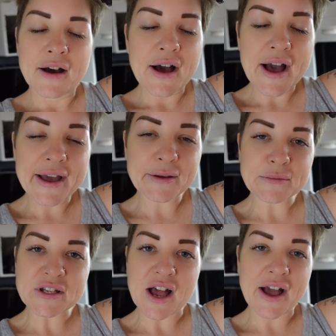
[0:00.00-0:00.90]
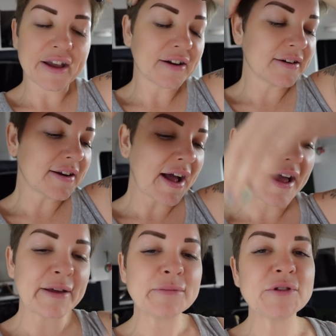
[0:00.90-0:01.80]
I am tired.
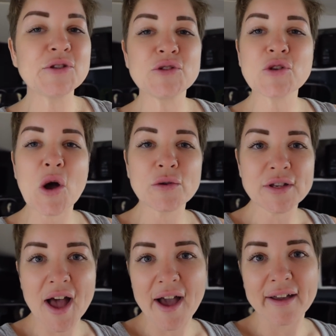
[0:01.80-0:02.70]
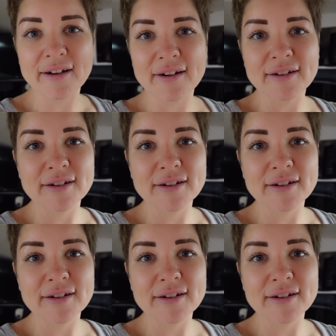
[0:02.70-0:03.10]
I am so tired.